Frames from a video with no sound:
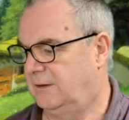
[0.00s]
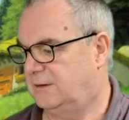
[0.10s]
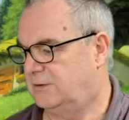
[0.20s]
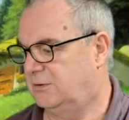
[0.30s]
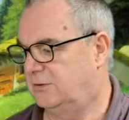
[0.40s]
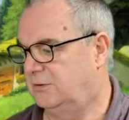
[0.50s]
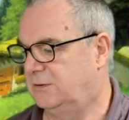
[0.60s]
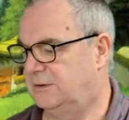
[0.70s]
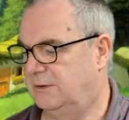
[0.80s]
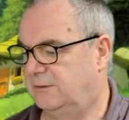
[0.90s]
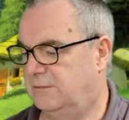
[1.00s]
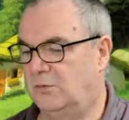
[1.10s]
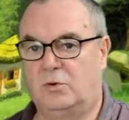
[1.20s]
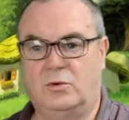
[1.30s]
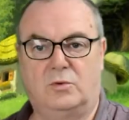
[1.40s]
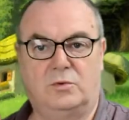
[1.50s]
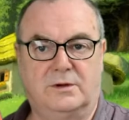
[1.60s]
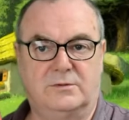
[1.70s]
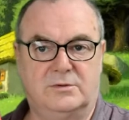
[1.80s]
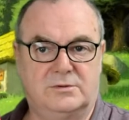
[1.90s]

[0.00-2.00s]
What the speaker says: That's good, isn't it? Oh, now